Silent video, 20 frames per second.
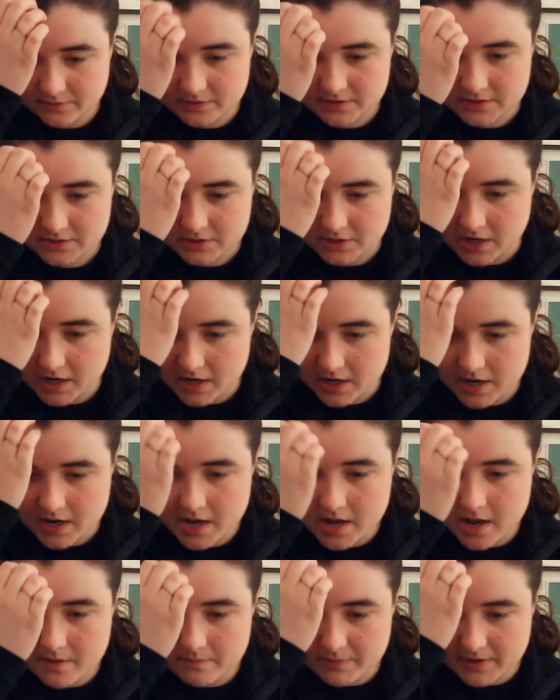was ajar,
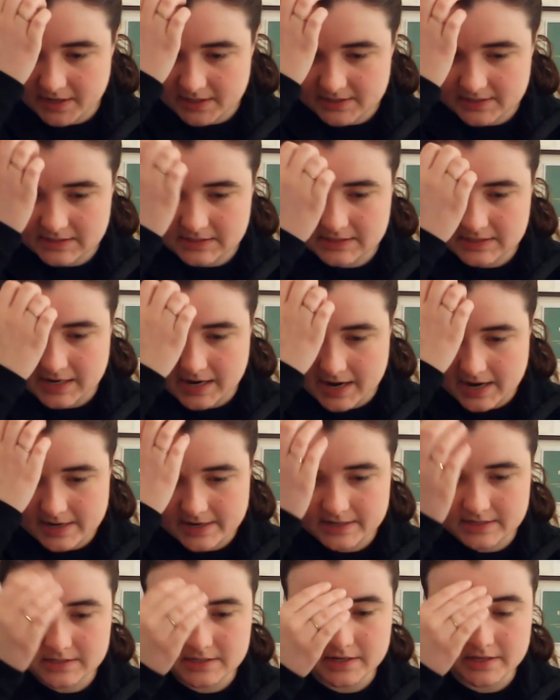peeked inside
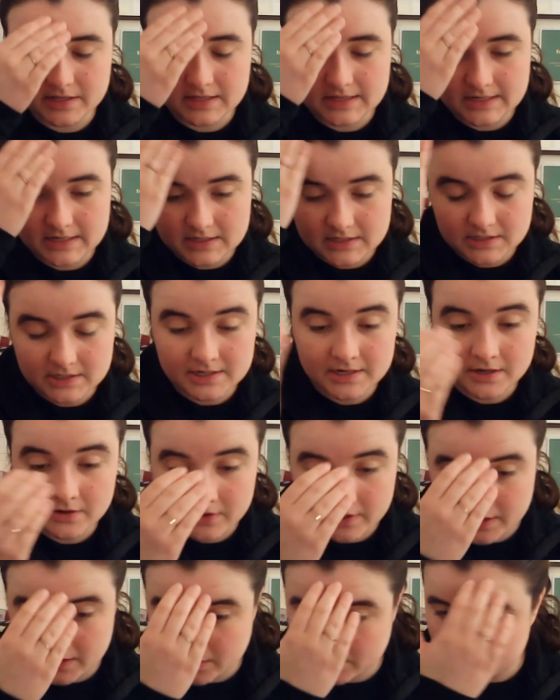and saw that the
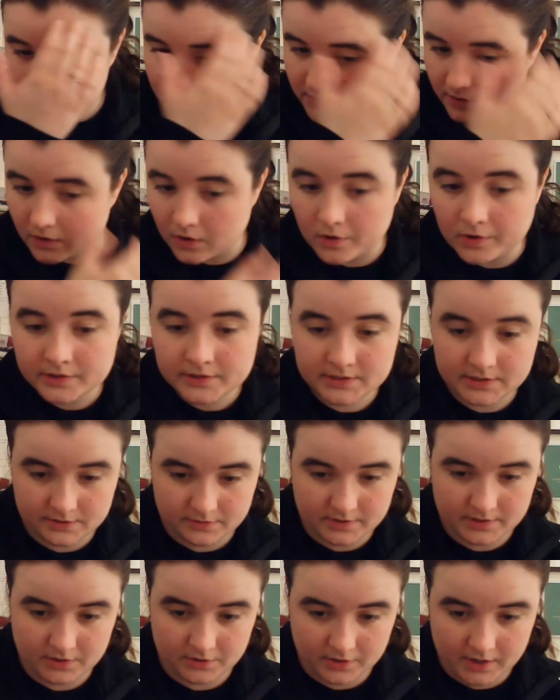interior was also
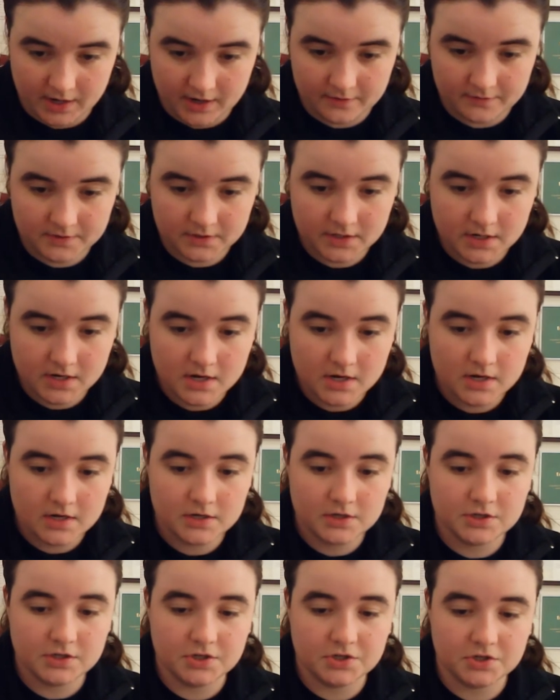engraved.
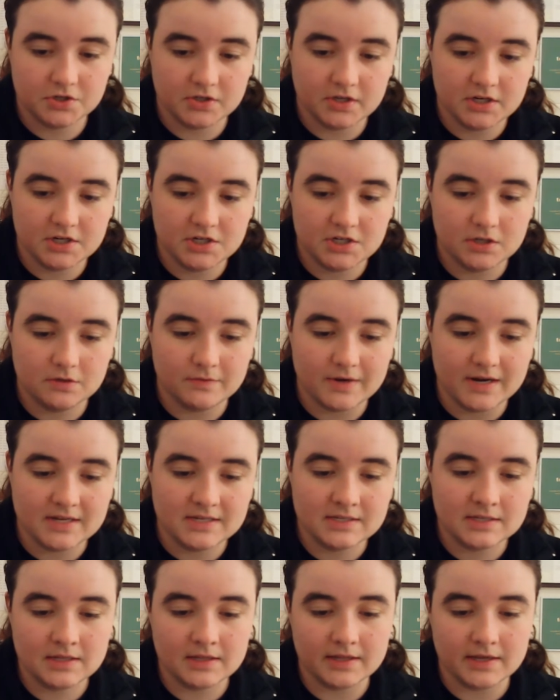Gingerly, she
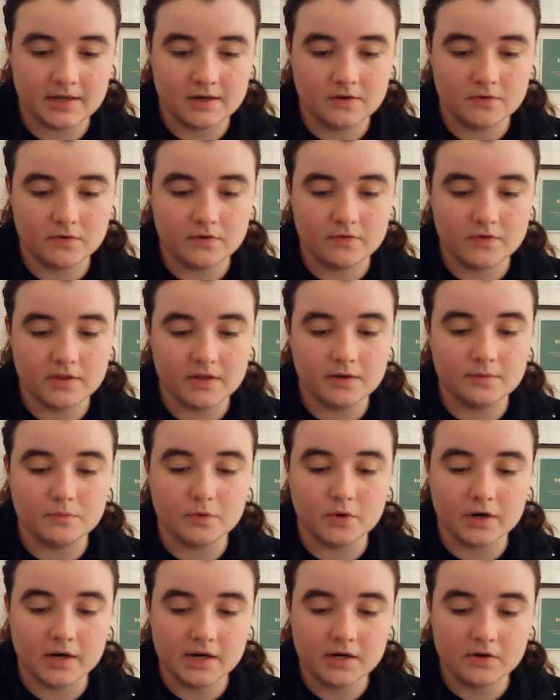raised the lid, revealing
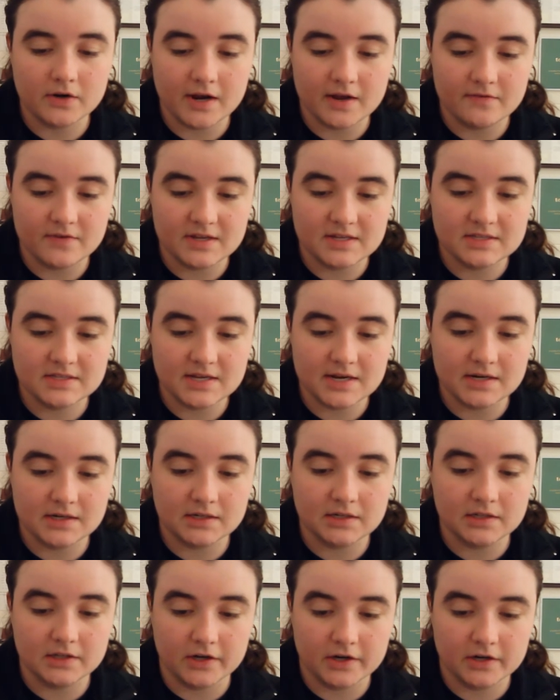more engravings and
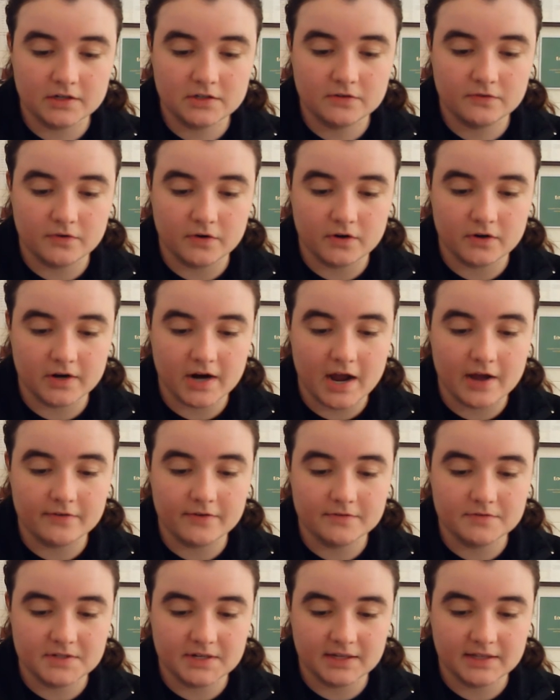a large photograph
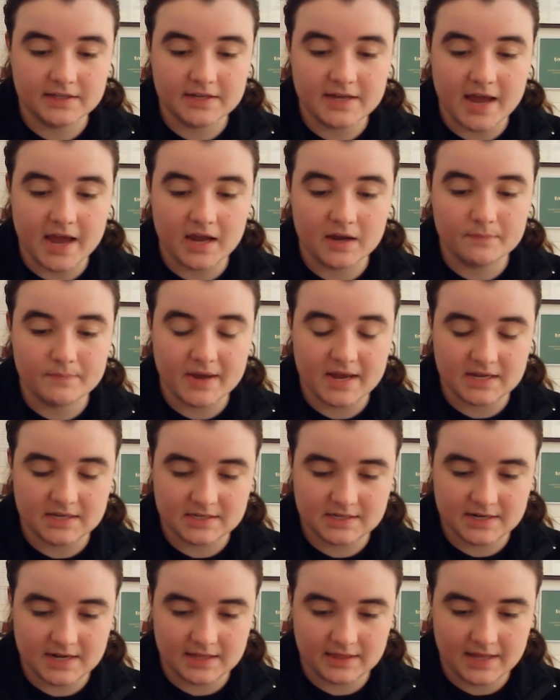of Ding Liang
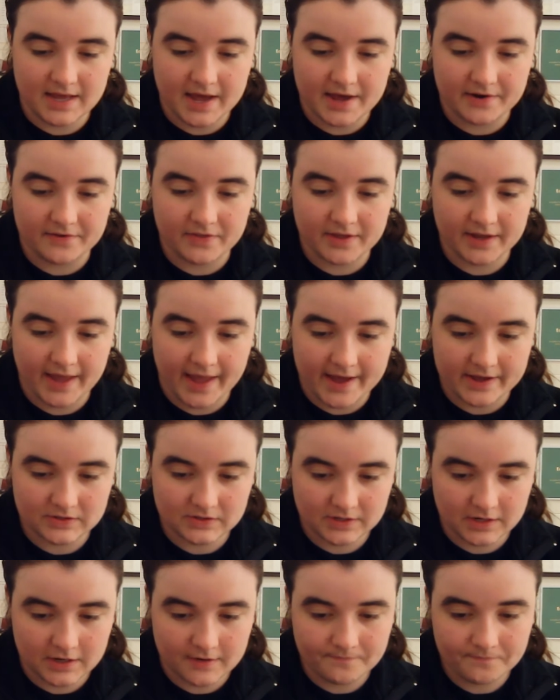pasted at the head of the
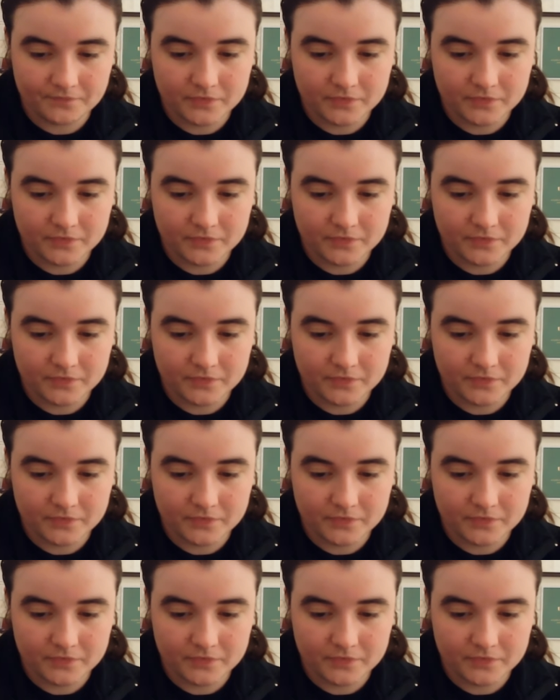casket.